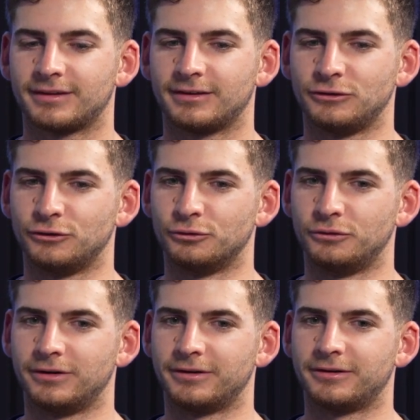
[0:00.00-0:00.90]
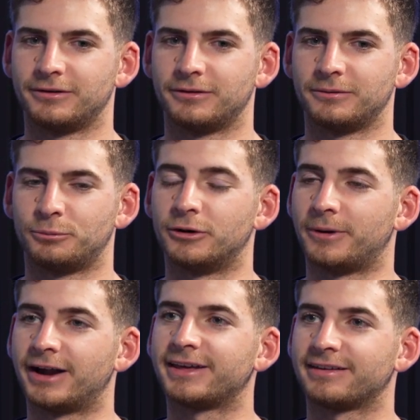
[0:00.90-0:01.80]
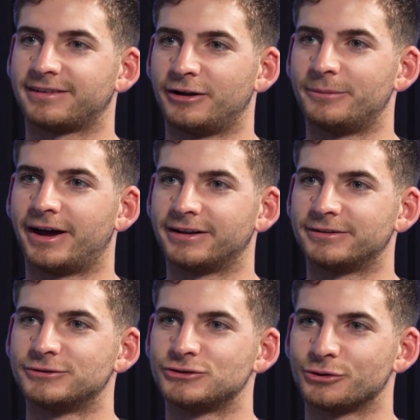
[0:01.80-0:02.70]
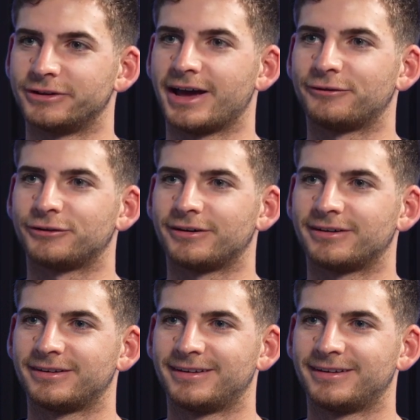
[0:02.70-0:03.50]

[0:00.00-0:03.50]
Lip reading: you put a podcast out about it shortly after.